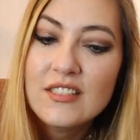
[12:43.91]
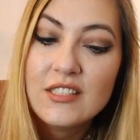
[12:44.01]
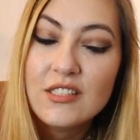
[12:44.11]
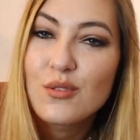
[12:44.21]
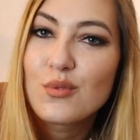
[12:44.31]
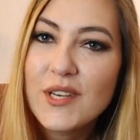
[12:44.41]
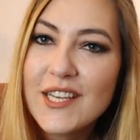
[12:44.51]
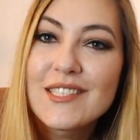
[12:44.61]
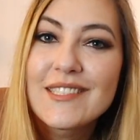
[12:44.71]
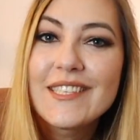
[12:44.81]
so we
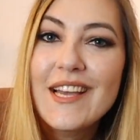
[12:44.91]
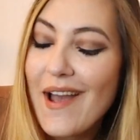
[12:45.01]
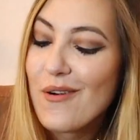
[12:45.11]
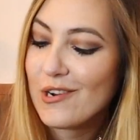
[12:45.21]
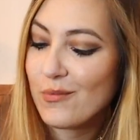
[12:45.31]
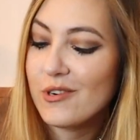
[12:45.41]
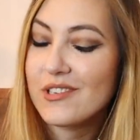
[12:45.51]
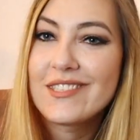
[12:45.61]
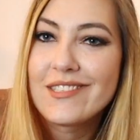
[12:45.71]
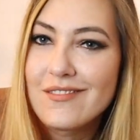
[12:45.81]
can see how it
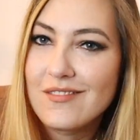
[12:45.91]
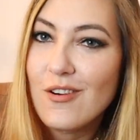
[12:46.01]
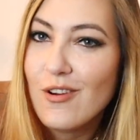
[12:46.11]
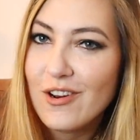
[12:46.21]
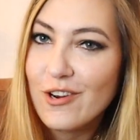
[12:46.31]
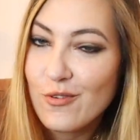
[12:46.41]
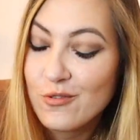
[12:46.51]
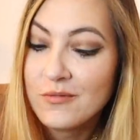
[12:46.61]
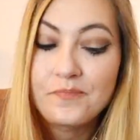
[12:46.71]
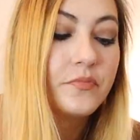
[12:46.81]
works all alone.